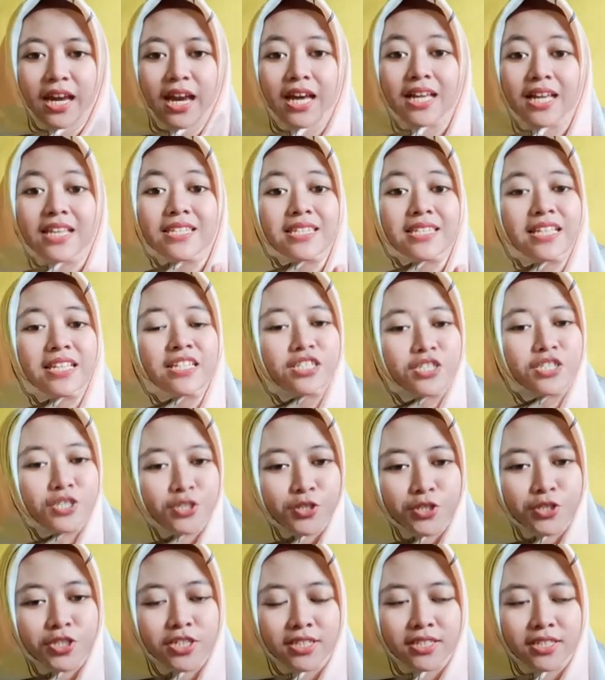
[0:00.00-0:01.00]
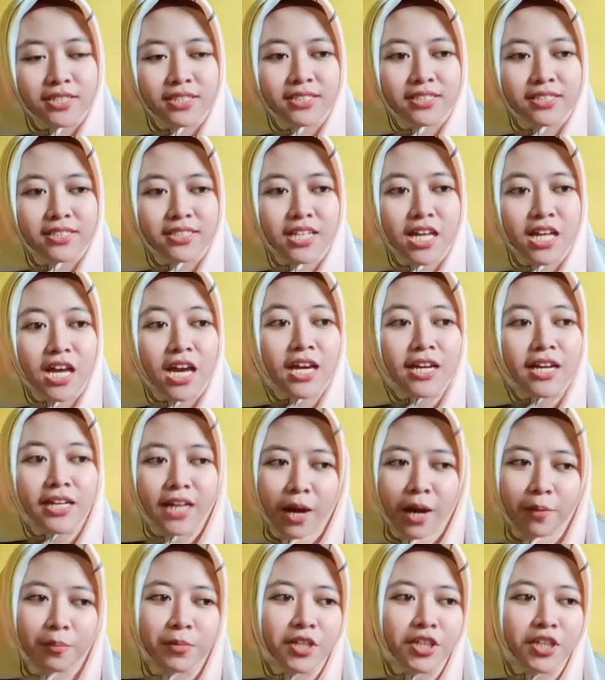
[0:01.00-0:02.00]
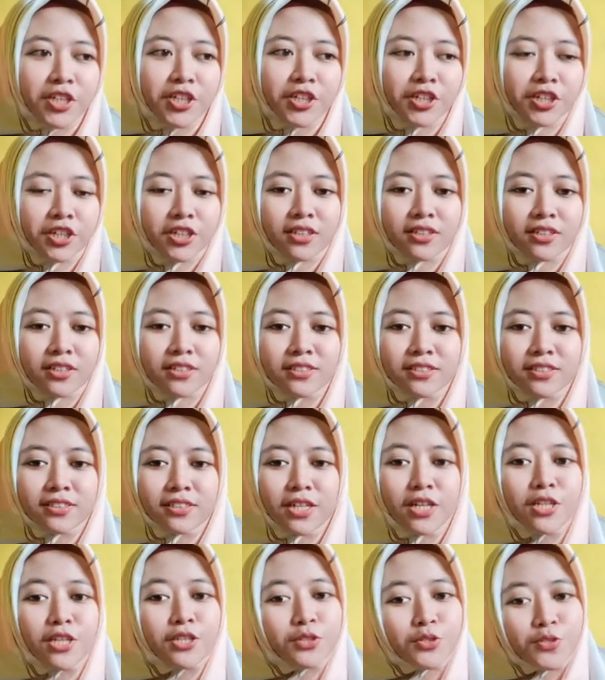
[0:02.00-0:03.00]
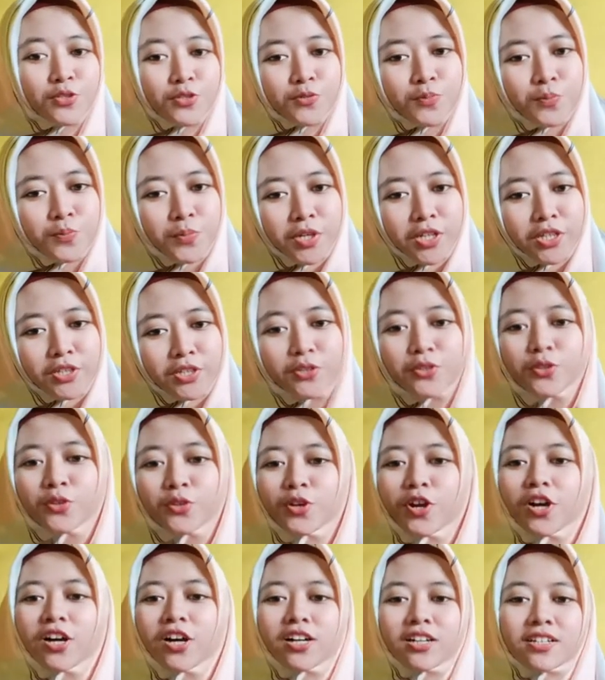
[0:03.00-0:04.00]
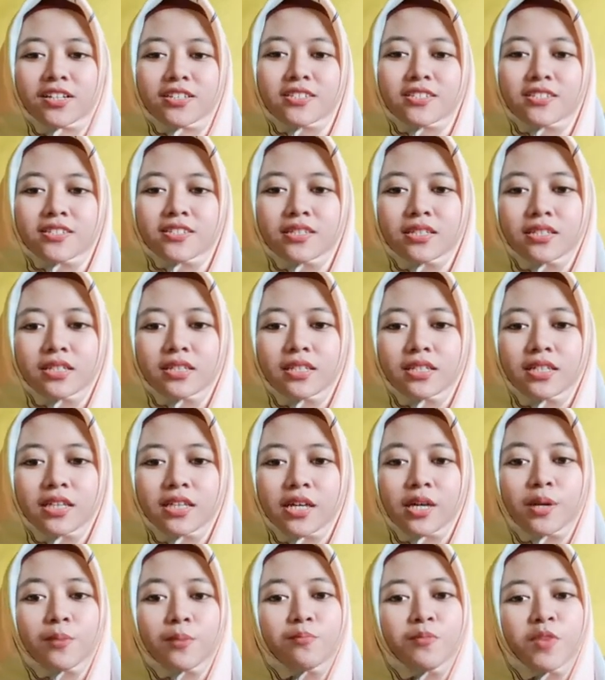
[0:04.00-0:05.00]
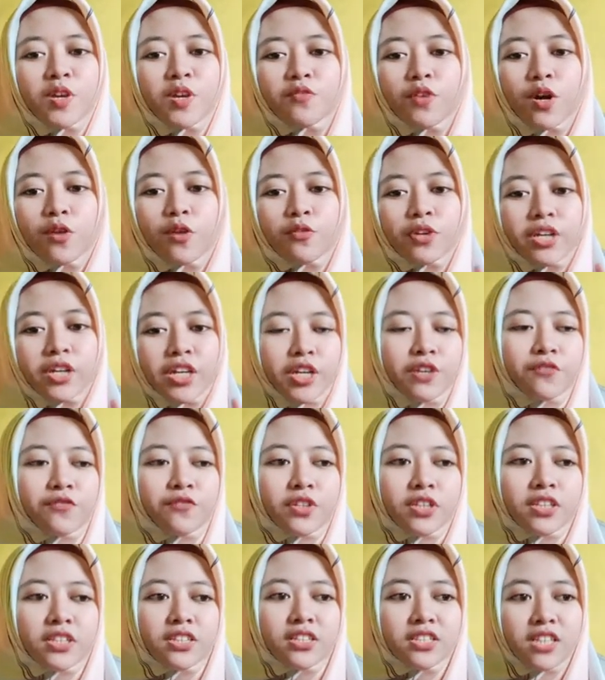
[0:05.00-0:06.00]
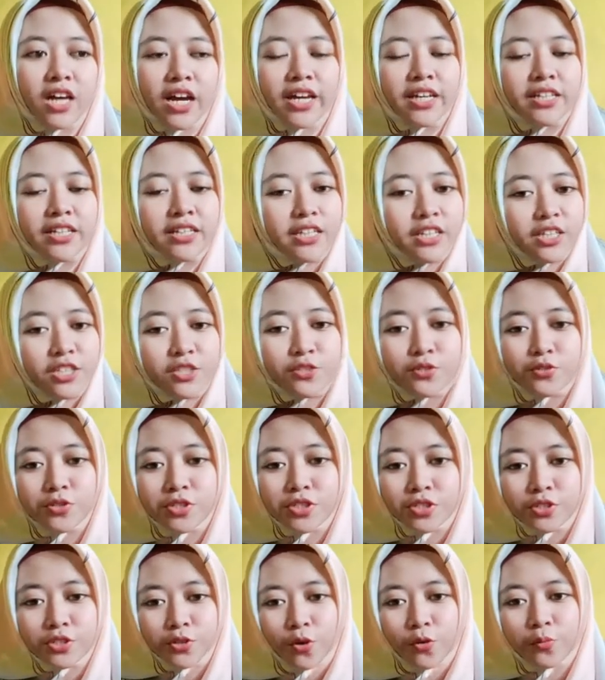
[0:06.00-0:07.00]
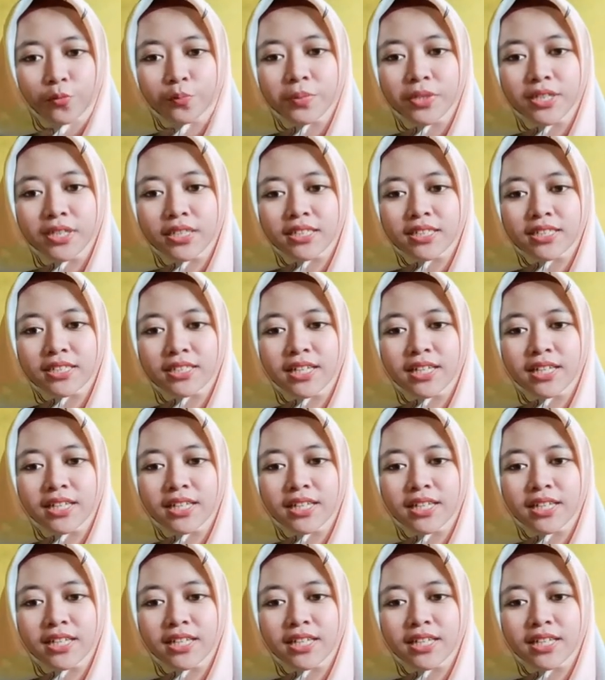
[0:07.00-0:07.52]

as a student, coming here to speak to your hearts. Before we even dive into the topic,